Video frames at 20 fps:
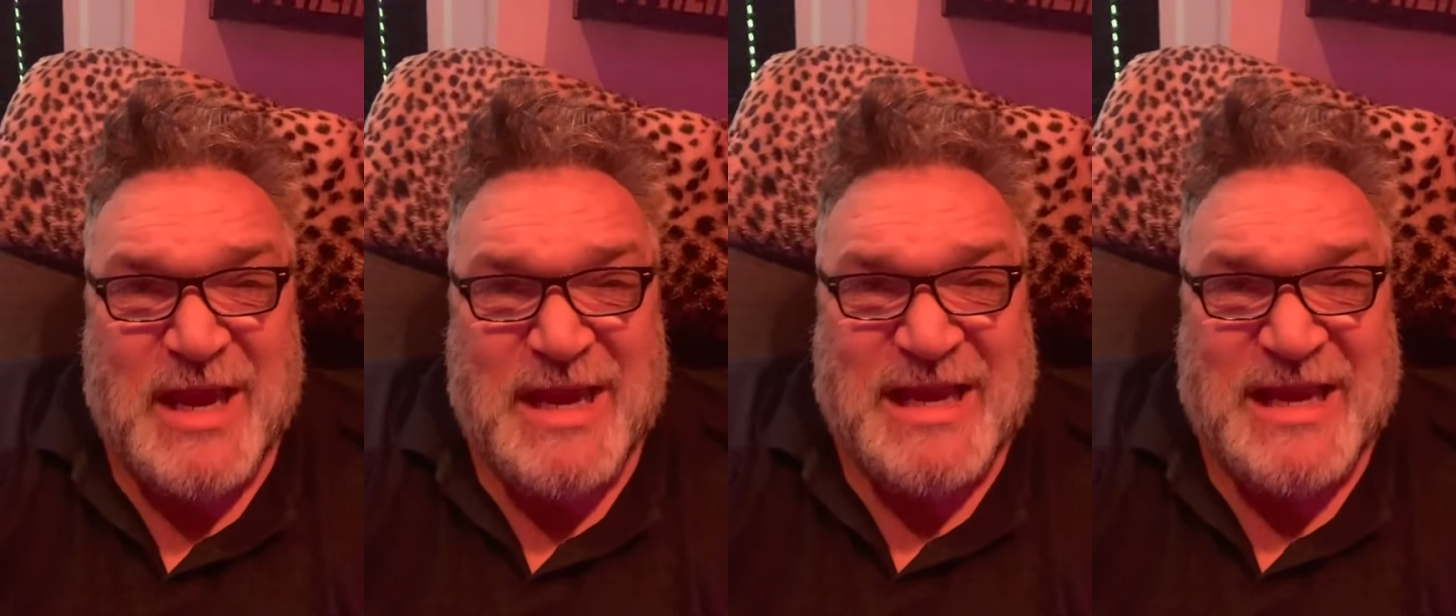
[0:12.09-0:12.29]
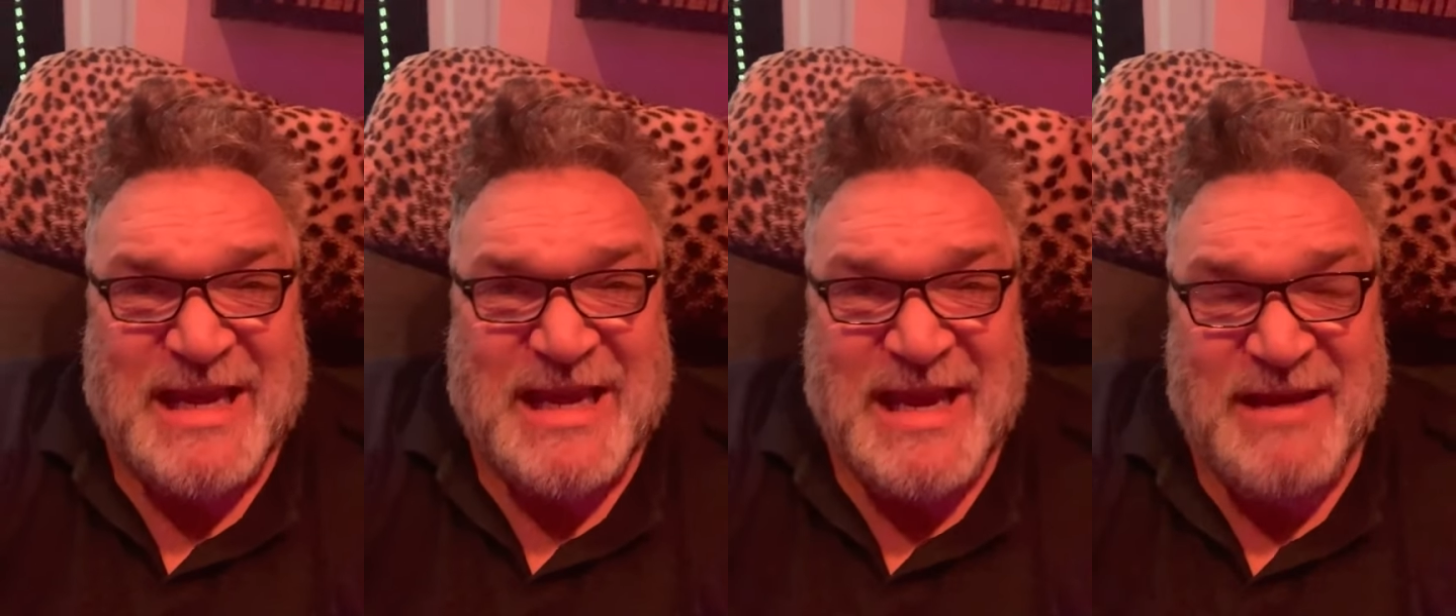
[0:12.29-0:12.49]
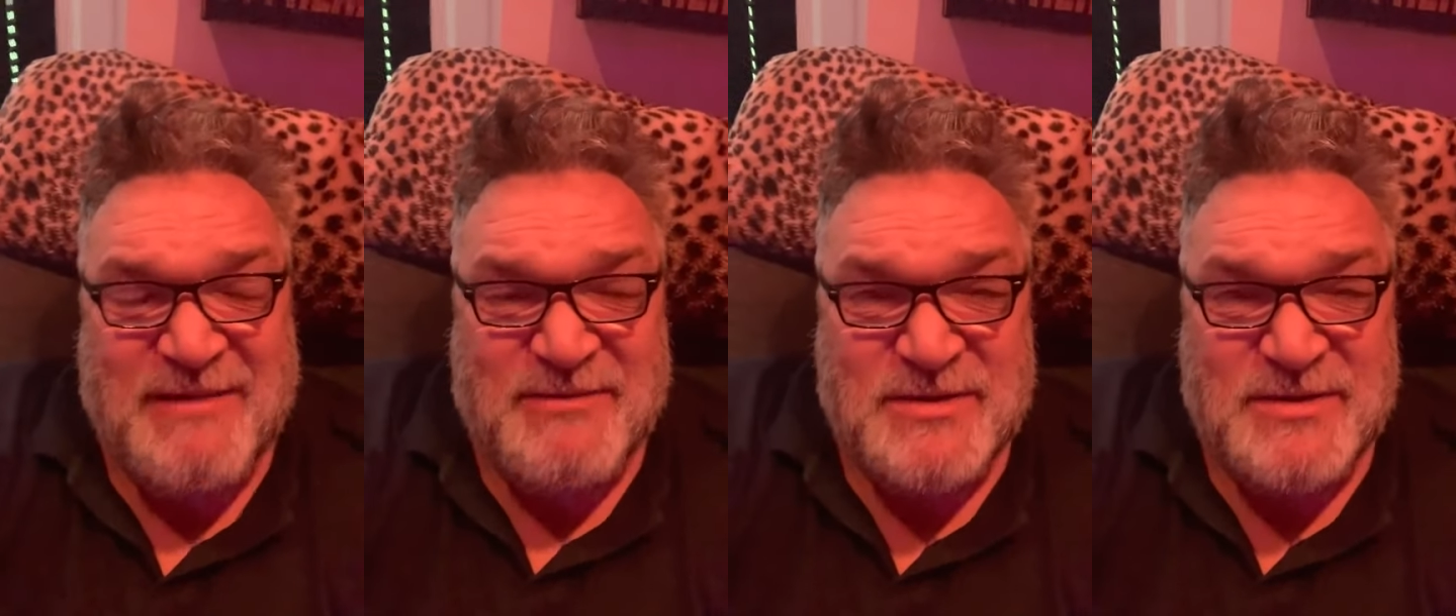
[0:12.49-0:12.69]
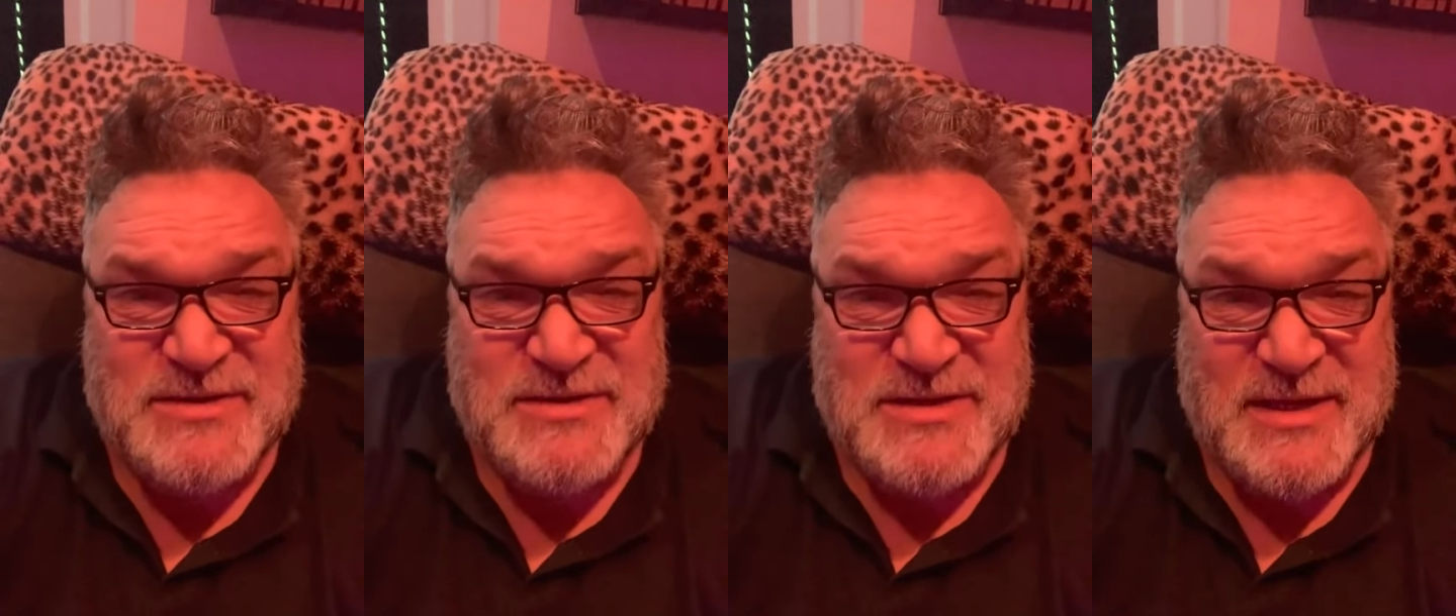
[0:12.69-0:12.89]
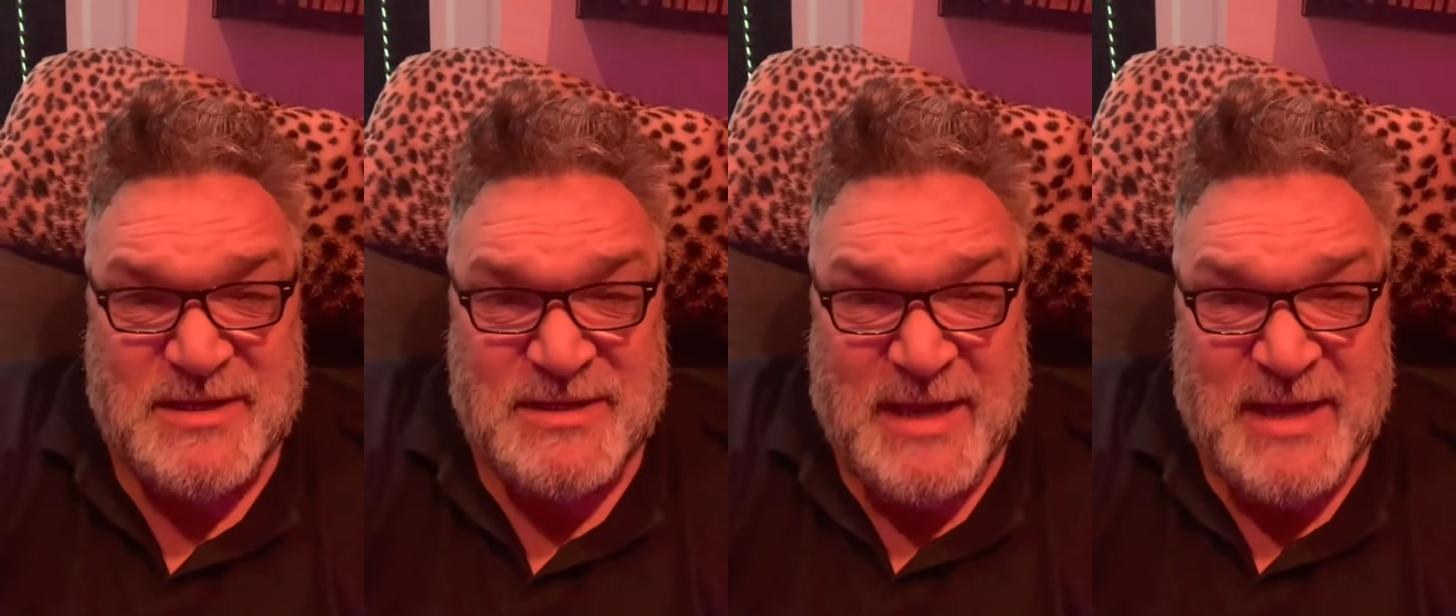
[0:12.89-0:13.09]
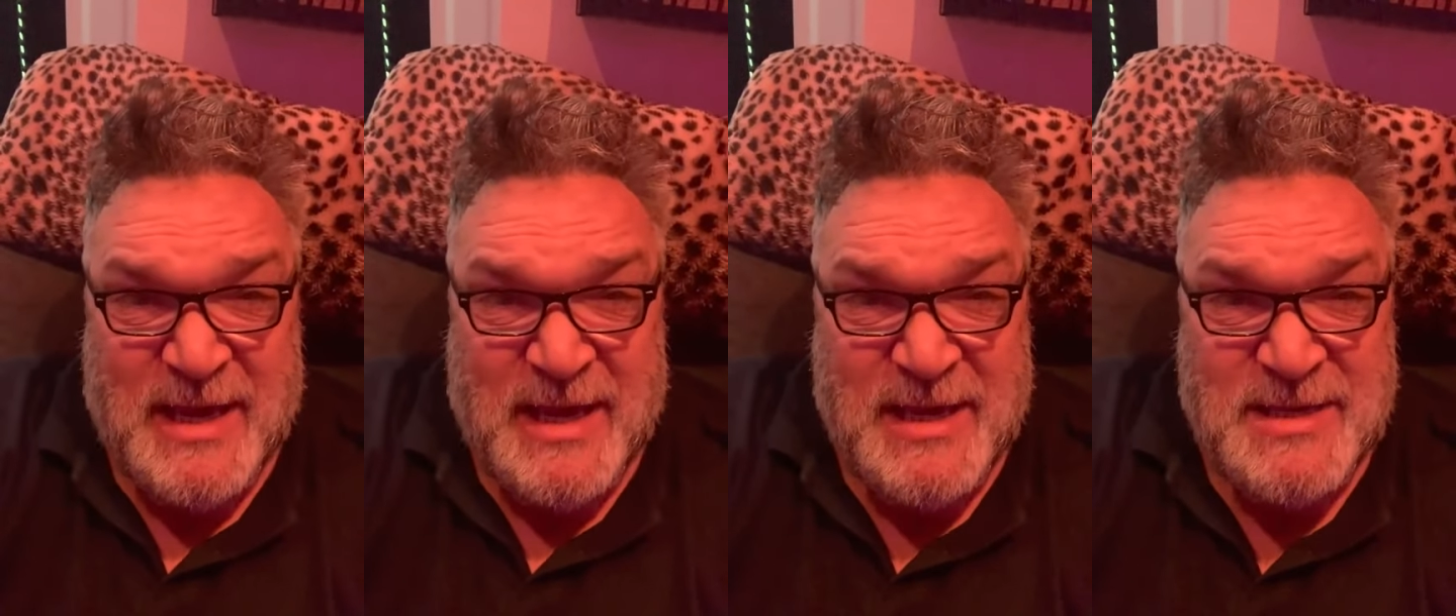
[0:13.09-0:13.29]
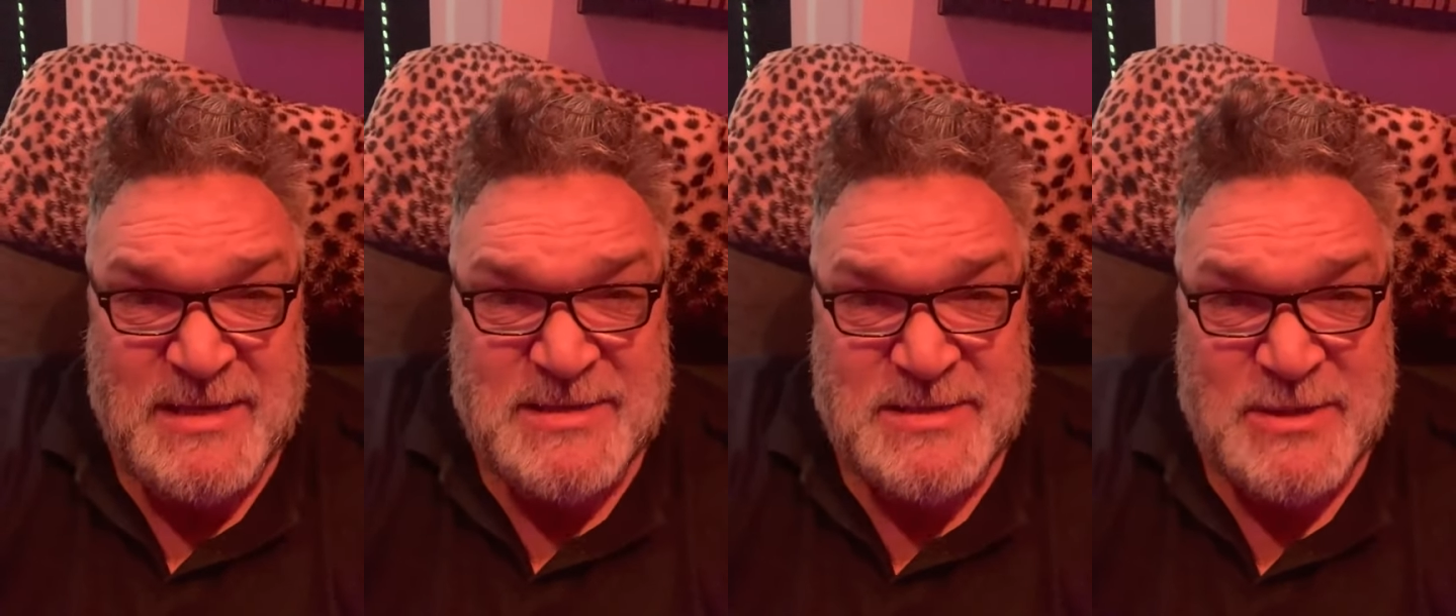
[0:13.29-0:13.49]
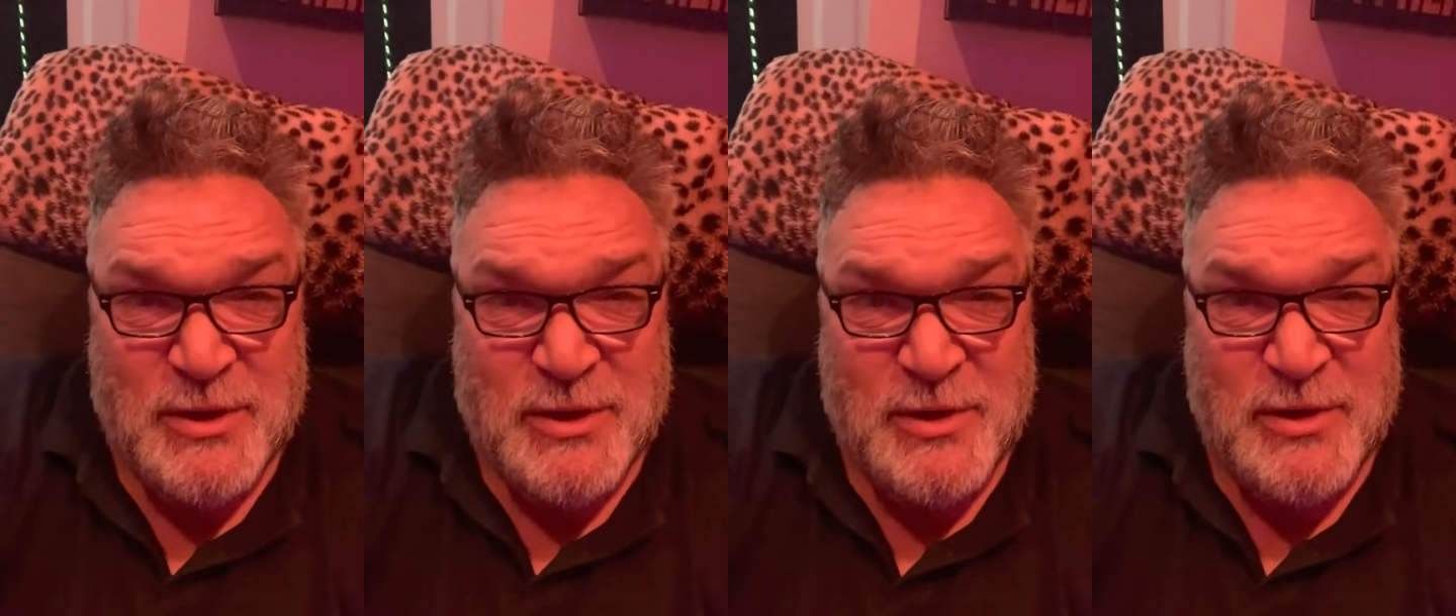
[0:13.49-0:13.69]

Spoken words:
clearance needs.